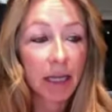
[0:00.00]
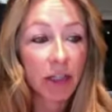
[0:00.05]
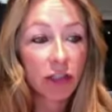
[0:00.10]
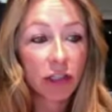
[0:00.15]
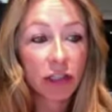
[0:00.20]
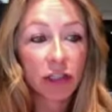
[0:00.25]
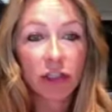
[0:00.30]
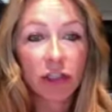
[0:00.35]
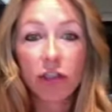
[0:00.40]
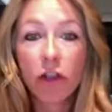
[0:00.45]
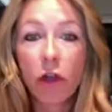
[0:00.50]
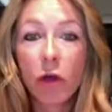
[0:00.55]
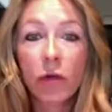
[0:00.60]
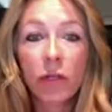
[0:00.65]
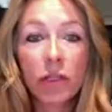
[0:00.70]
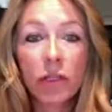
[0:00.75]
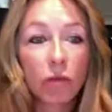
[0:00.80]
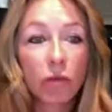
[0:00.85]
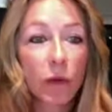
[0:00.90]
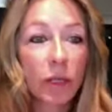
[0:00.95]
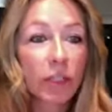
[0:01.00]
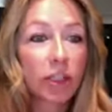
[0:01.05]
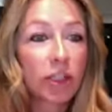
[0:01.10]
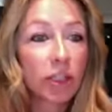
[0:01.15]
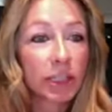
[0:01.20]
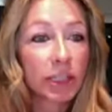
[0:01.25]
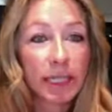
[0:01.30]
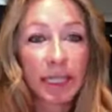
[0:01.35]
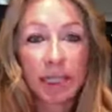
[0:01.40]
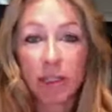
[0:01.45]
just notice what
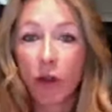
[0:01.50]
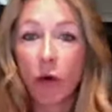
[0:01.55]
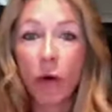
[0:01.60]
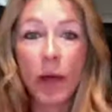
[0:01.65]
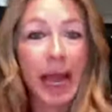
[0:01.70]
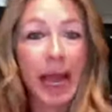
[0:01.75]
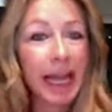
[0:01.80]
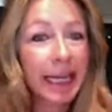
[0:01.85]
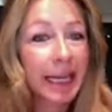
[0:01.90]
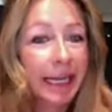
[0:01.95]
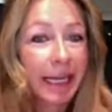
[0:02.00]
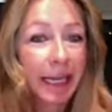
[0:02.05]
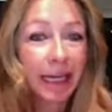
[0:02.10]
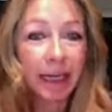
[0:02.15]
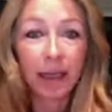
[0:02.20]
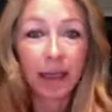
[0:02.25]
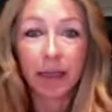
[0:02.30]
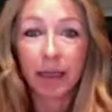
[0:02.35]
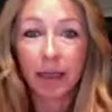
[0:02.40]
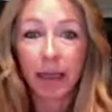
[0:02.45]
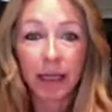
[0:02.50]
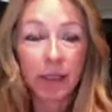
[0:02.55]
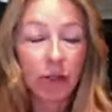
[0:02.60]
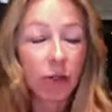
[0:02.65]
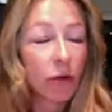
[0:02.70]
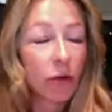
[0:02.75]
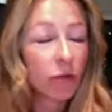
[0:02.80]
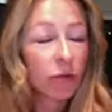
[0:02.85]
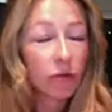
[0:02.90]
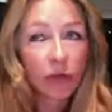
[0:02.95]
just don't edit it. Like
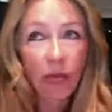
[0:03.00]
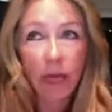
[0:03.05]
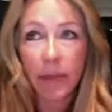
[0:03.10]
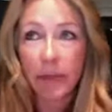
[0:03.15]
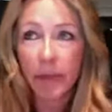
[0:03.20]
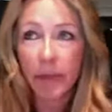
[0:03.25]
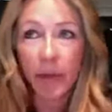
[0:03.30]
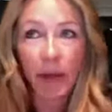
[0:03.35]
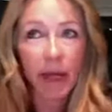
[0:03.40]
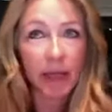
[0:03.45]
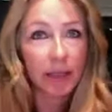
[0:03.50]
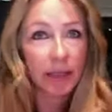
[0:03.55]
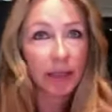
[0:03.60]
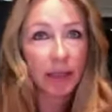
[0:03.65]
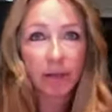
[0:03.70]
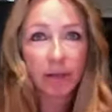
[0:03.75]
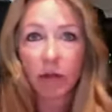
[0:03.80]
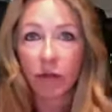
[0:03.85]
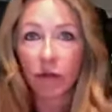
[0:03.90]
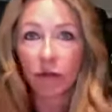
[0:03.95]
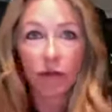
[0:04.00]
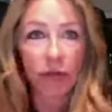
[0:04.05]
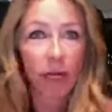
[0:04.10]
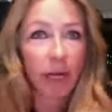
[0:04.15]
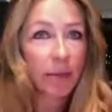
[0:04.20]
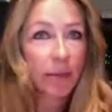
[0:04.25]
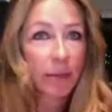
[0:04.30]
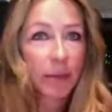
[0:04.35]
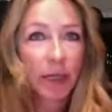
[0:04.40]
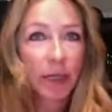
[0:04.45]
don't try and be positive, don't try
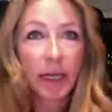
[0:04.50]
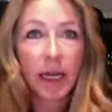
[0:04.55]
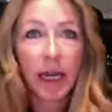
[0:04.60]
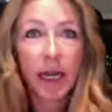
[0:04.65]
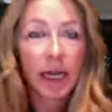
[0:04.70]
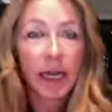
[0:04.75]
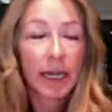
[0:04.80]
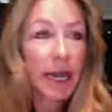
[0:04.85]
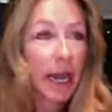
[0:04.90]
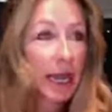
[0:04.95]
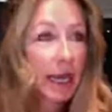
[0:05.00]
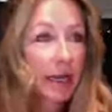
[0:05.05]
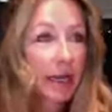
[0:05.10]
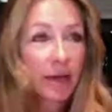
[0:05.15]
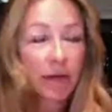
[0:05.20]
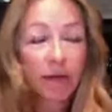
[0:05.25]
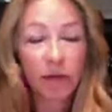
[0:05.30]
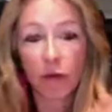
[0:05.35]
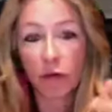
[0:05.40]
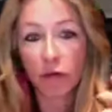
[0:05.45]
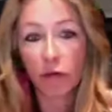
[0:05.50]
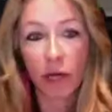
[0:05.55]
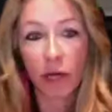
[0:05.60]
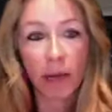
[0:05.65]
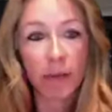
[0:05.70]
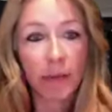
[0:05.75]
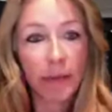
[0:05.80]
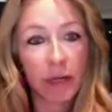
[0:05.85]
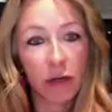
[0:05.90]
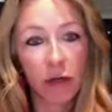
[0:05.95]
and be negative, don't try
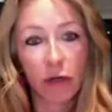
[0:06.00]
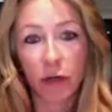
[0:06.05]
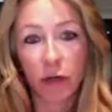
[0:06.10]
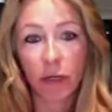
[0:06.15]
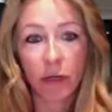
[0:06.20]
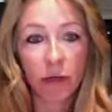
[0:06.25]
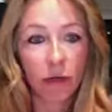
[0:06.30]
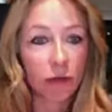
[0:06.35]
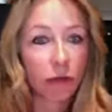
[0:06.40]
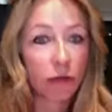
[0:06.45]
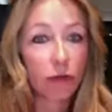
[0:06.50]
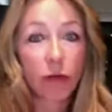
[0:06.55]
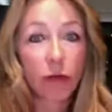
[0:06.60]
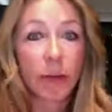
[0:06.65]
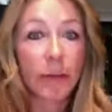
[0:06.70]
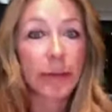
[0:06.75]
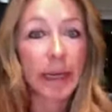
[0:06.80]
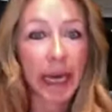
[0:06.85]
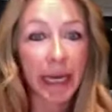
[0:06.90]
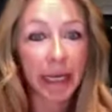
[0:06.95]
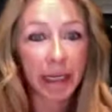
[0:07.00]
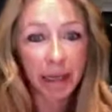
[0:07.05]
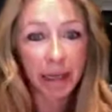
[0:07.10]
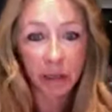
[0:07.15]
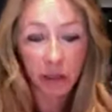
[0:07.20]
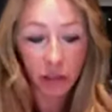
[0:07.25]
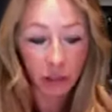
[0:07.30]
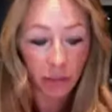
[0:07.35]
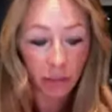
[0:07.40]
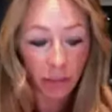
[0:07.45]
and be critical, don't try and be
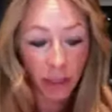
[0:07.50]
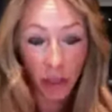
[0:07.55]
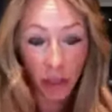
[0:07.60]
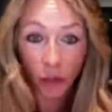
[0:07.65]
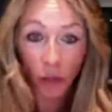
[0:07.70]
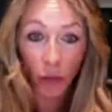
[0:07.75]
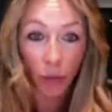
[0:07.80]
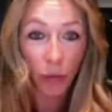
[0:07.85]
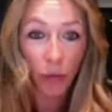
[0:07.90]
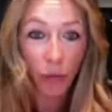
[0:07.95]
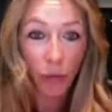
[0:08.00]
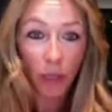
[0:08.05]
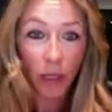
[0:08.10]
anything, just be you